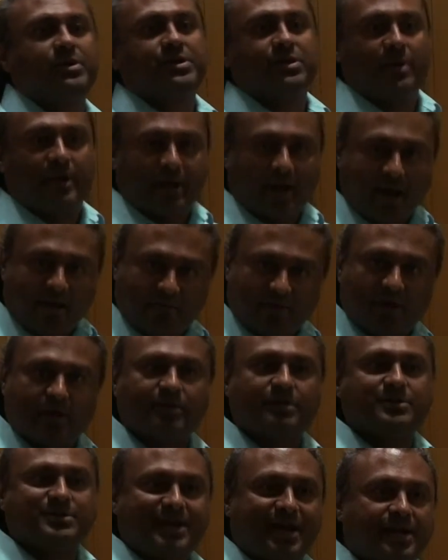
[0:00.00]
So I could have
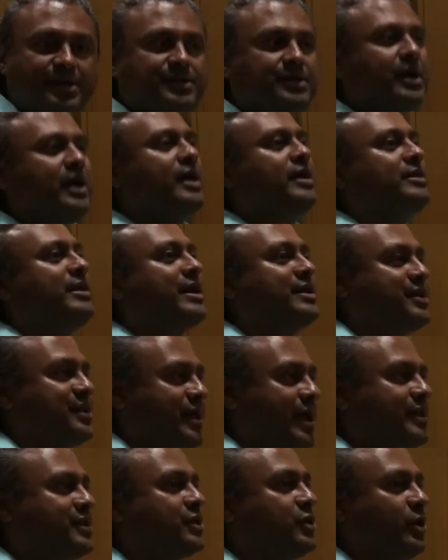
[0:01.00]
another test that
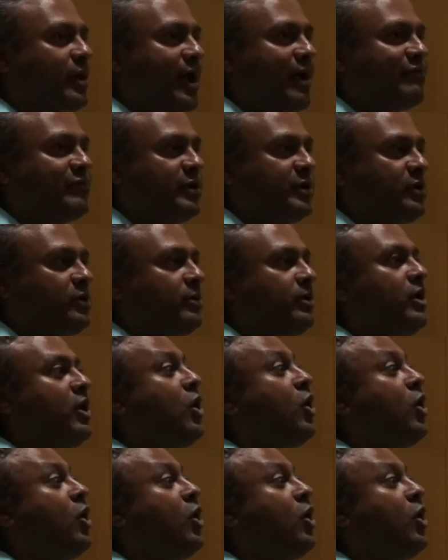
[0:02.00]
says good afternoon.